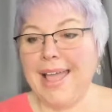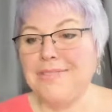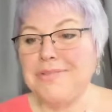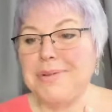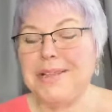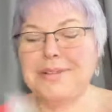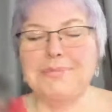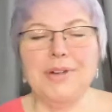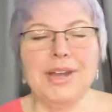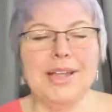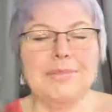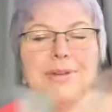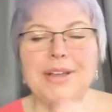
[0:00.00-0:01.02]
everybody. Good
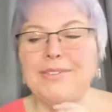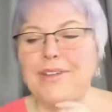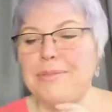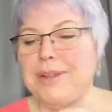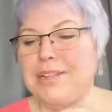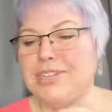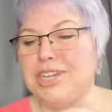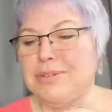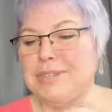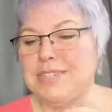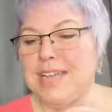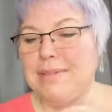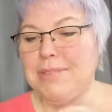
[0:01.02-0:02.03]
morning. Good morning. If everybody could share
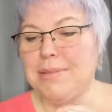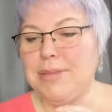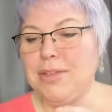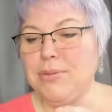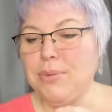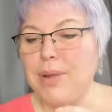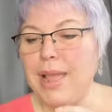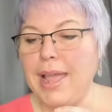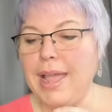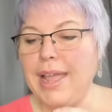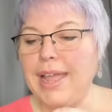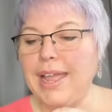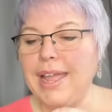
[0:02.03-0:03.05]
one time, that'd be
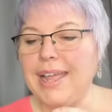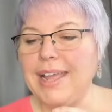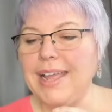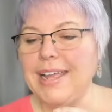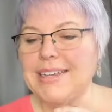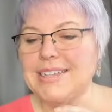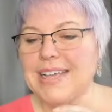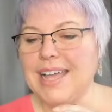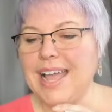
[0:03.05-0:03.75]
great.